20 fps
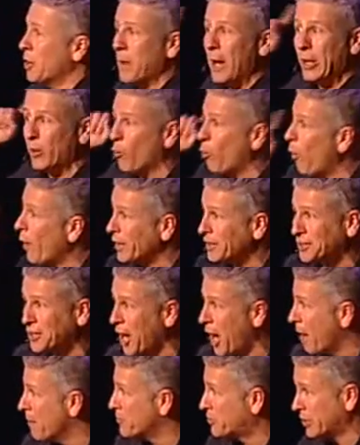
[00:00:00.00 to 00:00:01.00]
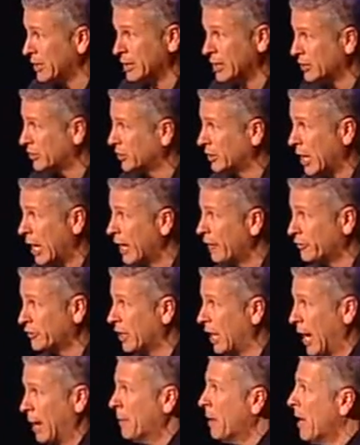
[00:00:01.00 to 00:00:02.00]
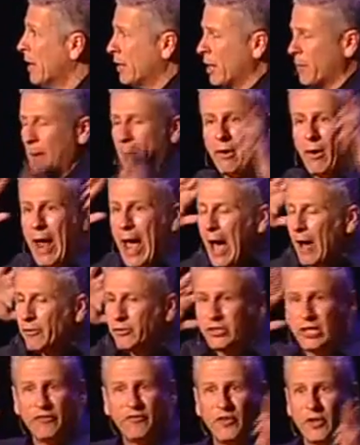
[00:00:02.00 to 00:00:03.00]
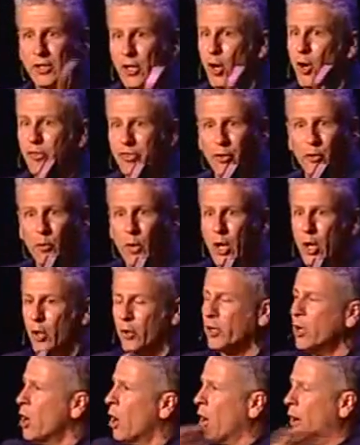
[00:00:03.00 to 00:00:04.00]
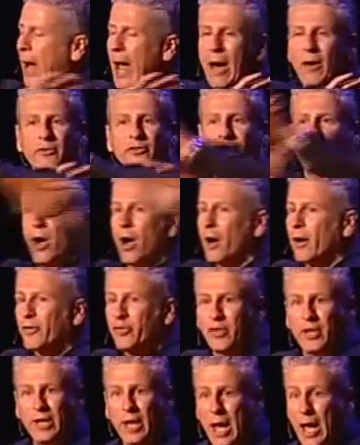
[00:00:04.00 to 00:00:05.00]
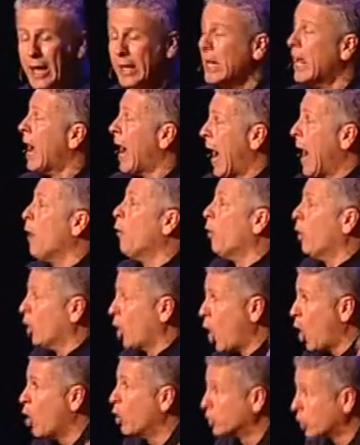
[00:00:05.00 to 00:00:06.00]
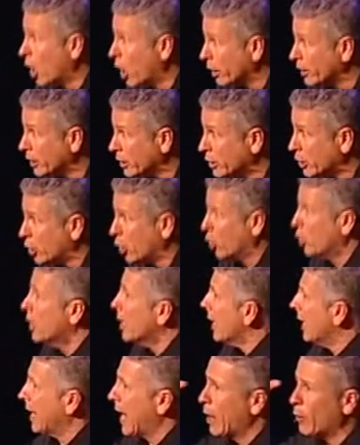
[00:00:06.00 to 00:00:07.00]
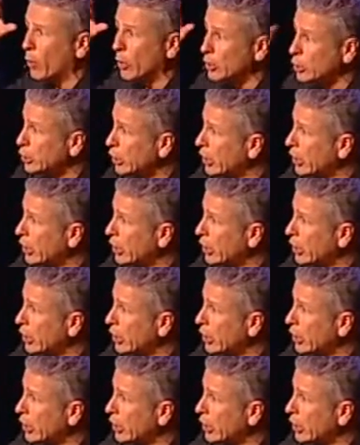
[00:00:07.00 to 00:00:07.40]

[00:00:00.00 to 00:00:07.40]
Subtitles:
no matter what comes in this lifetime, no matter how difficult the road or how dark the night, I will hold on to you and I will